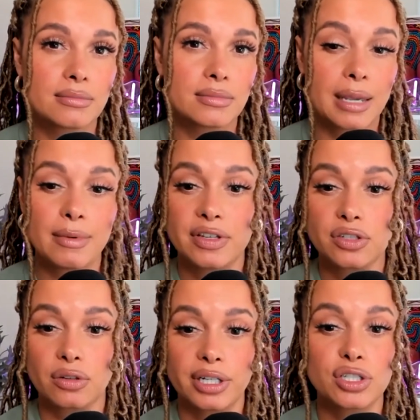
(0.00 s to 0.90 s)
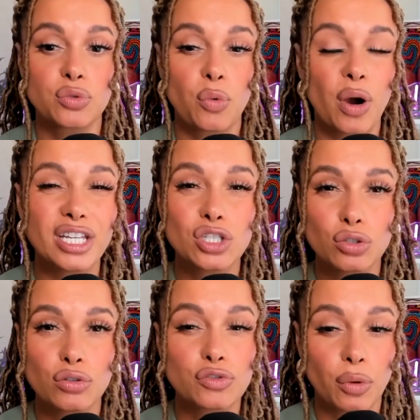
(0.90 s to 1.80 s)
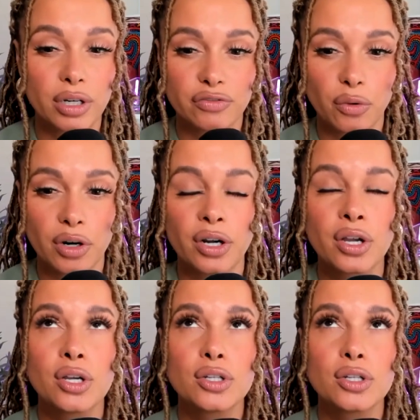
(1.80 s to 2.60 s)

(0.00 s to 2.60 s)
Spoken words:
game of his career, 22 of 24,